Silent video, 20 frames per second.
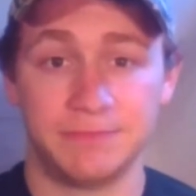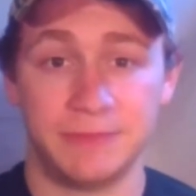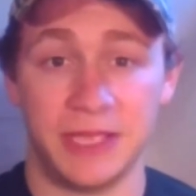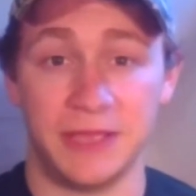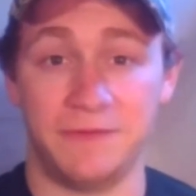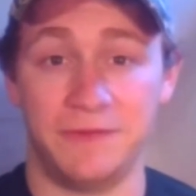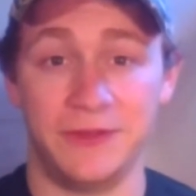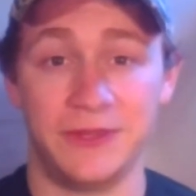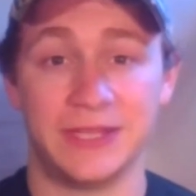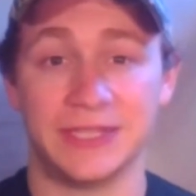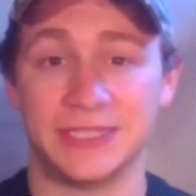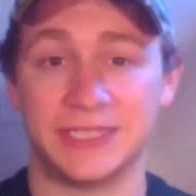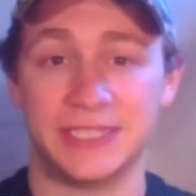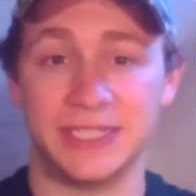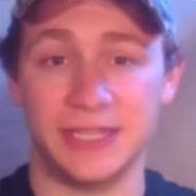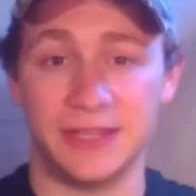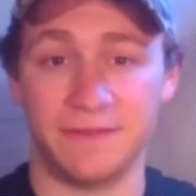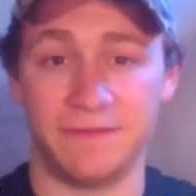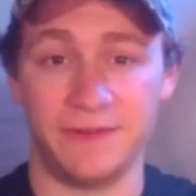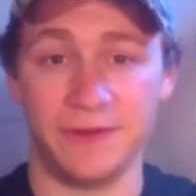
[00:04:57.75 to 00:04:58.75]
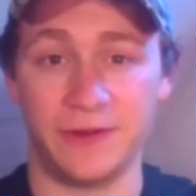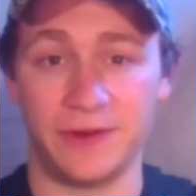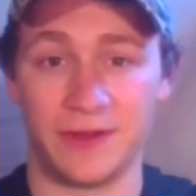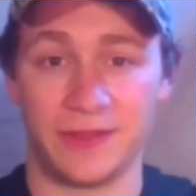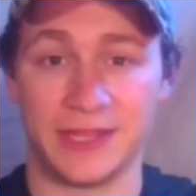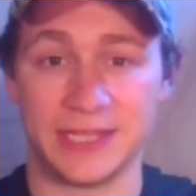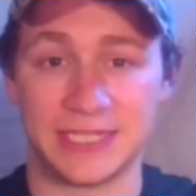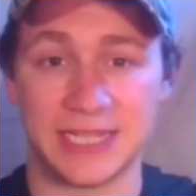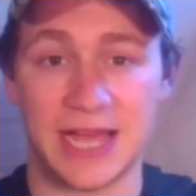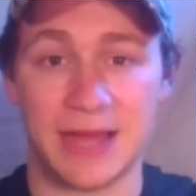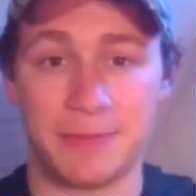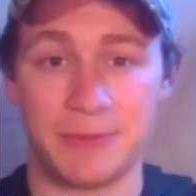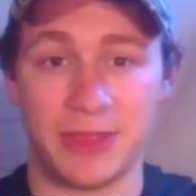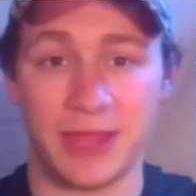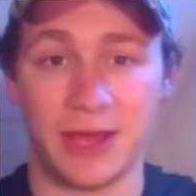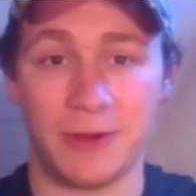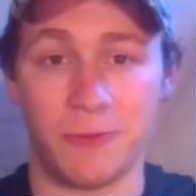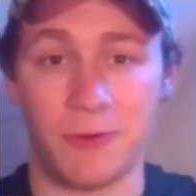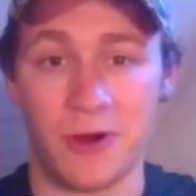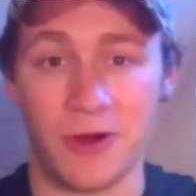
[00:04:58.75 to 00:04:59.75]
If you can see the food on the top of
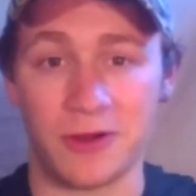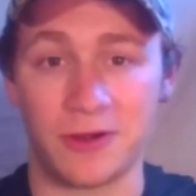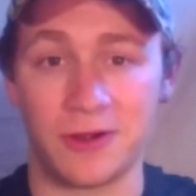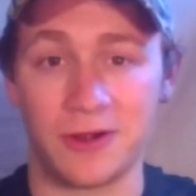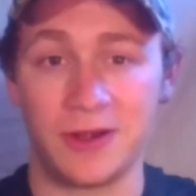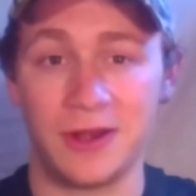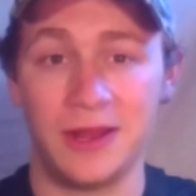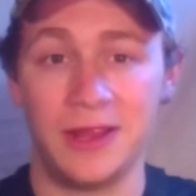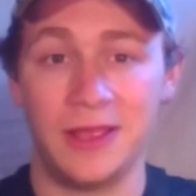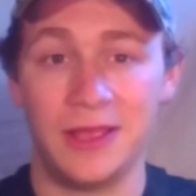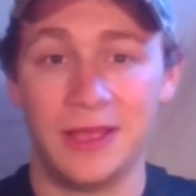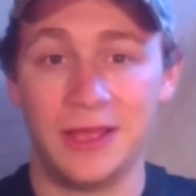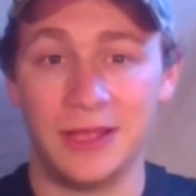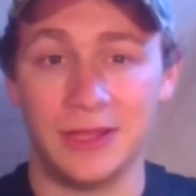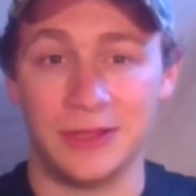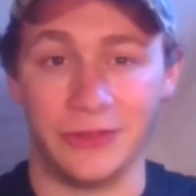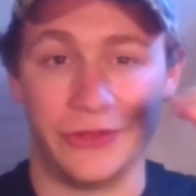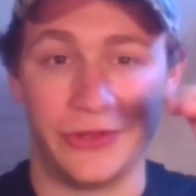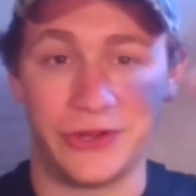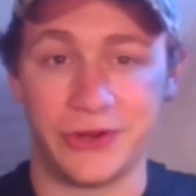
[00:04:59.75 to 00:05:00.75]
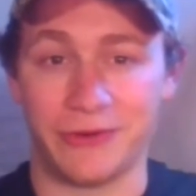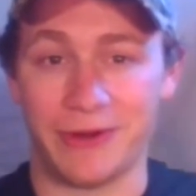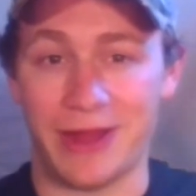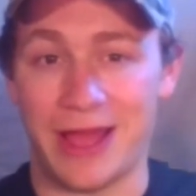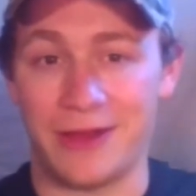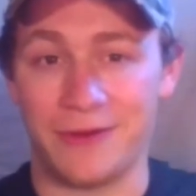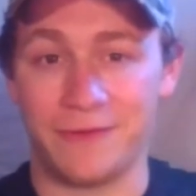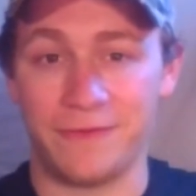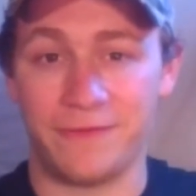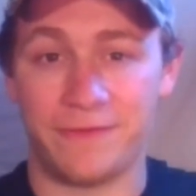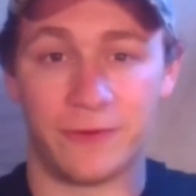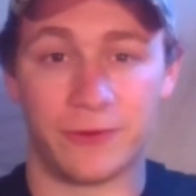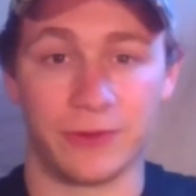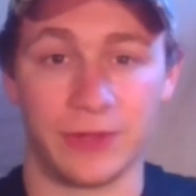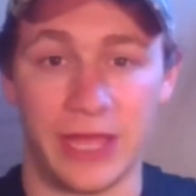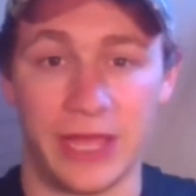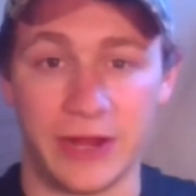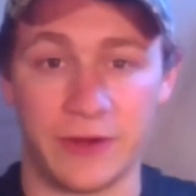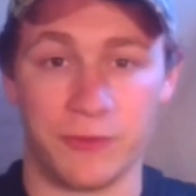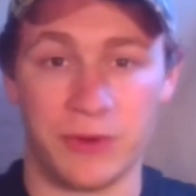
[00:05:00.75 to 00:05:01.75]
that water, look around for
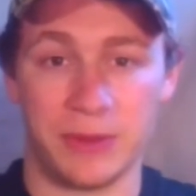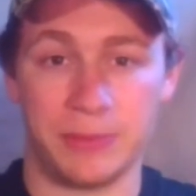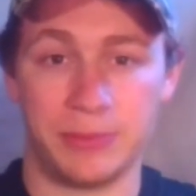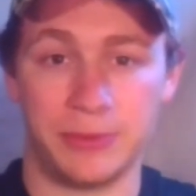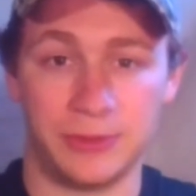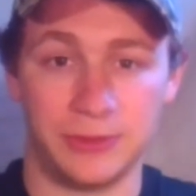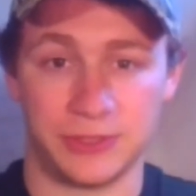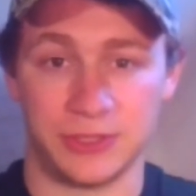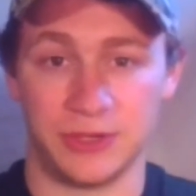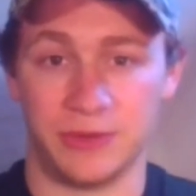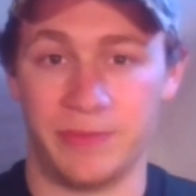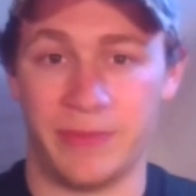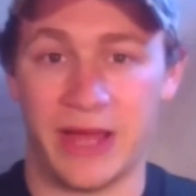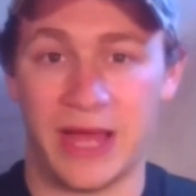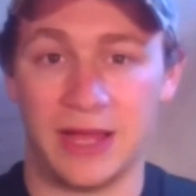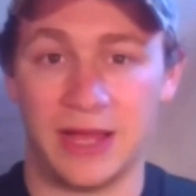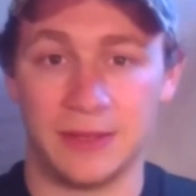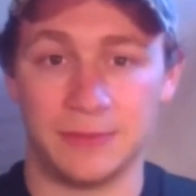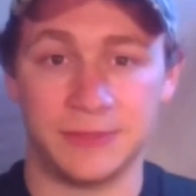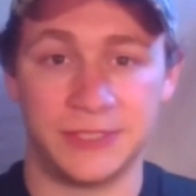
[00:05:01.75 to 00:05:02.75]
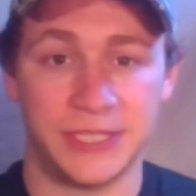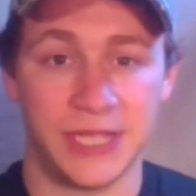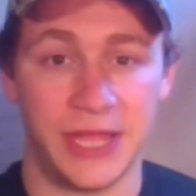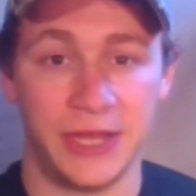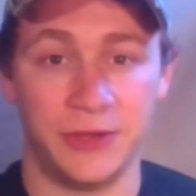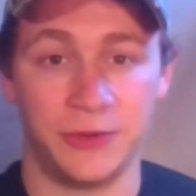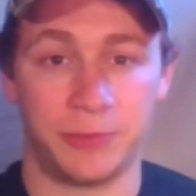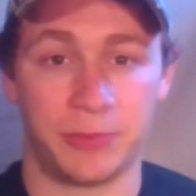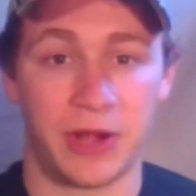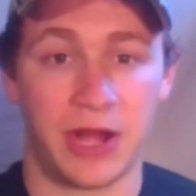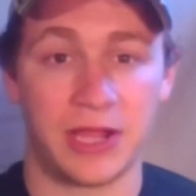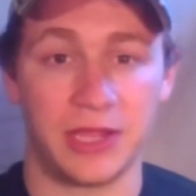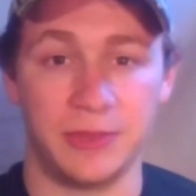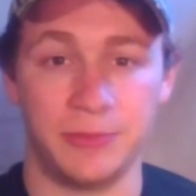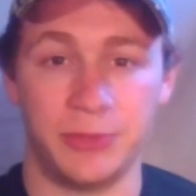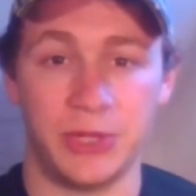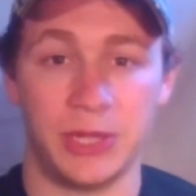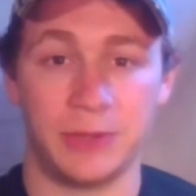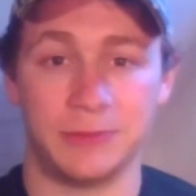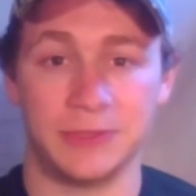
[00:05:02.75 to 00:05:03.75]
like ripples or bobs, and you'll probably
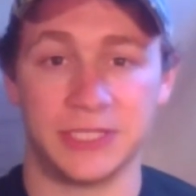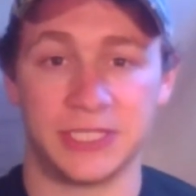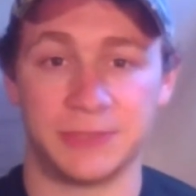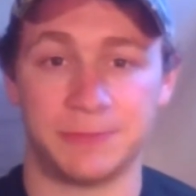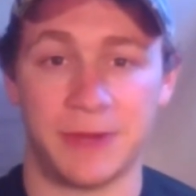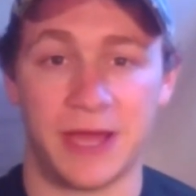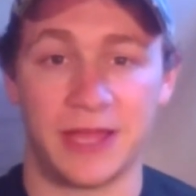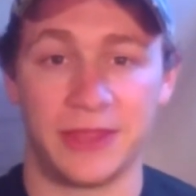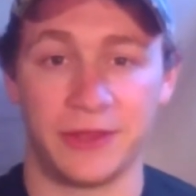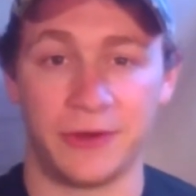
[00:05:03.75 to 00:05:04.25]
be able to spot the